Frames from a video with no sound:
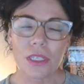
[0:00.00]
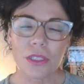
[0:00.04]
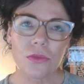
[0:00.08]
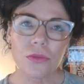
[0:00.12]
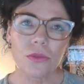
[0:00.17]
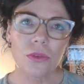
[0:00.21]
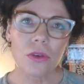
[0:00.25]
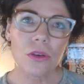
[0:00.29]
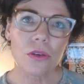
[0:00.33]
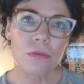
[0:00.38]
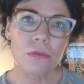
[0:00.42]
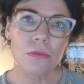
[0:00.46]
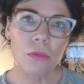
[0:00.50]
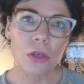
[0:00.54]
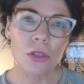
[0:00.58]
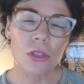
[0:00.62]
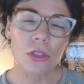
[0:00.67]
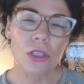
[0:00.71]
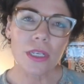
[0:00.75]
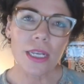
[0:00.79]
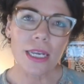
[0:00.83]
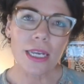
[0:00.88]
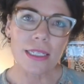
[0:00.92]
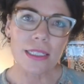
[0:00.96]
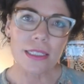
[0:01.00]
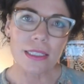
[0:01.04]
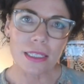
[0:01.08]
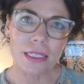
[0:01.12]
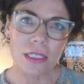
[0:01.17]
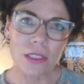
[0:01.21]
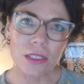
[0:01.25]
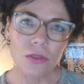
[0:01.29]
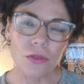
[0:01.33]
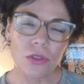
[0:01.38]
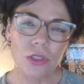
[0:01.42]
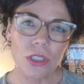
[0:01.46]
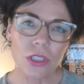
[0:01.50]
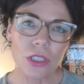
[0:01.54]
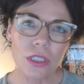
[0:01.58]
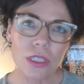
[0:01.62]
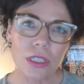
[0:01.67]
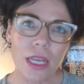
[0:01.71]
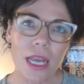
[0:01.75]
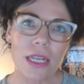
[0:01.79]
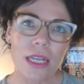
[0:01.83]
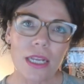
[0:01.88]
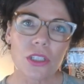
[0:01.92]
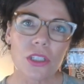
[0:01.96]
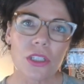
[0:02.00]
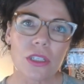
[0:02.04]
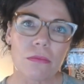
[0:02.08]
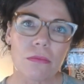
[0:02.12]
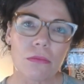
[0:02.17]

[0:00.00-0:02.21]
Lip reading: Progesterone modulates estrogen